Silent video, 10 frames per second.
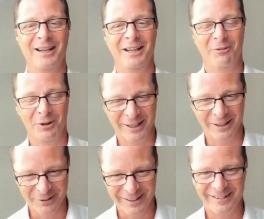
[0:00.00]

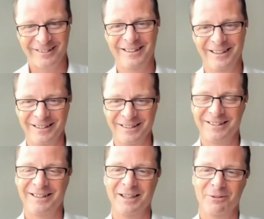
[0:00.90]
delivering on these
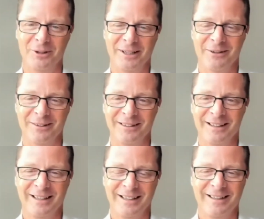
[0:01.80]
deals, delivering
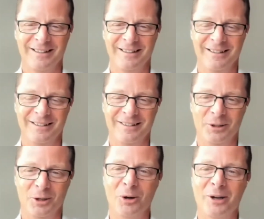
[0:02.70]
on
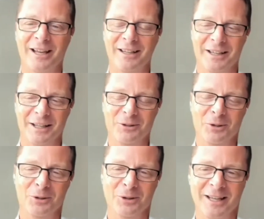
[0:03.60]
these organic and
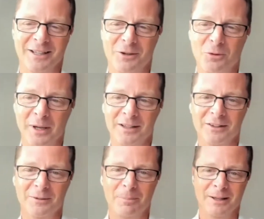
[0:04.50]
non-organic
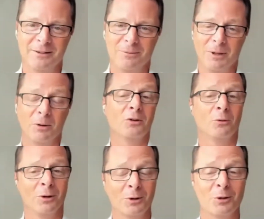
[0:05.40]
wins. But we
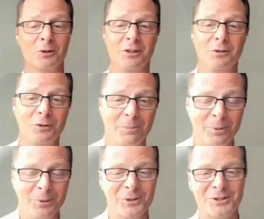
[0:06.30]
also want to continue to
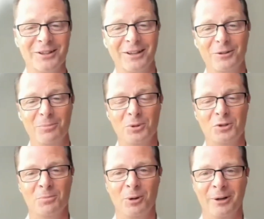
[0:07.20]
push
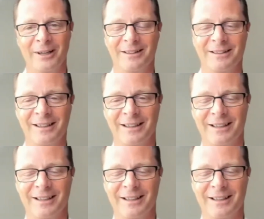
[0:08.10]
more. And